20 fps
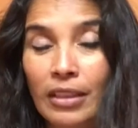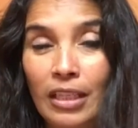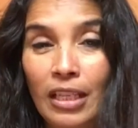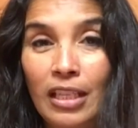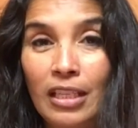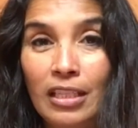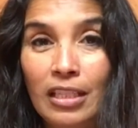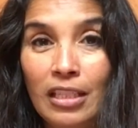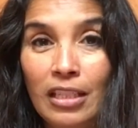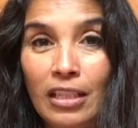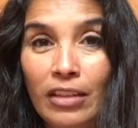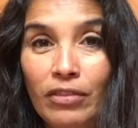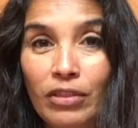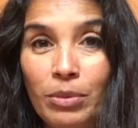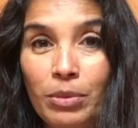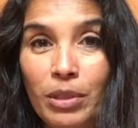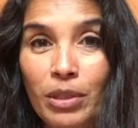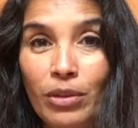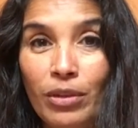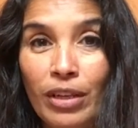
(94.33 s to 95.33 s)
Easy enough to
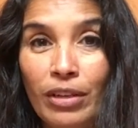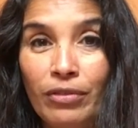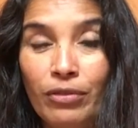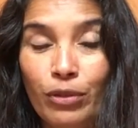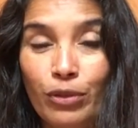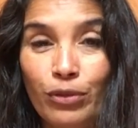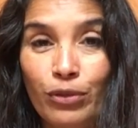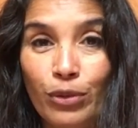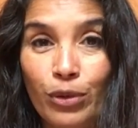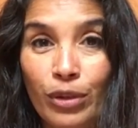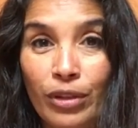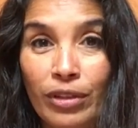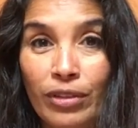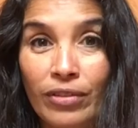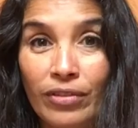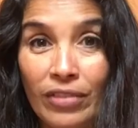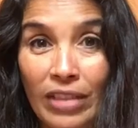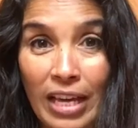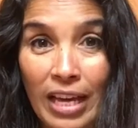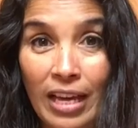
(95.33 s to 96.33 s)
be grateful for
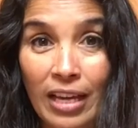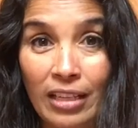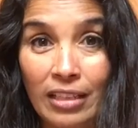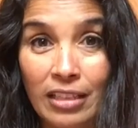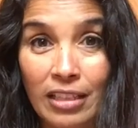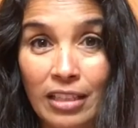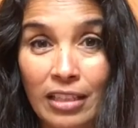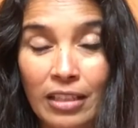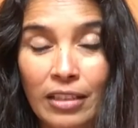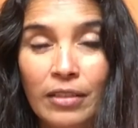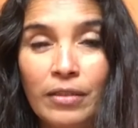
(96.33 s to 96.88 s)
that.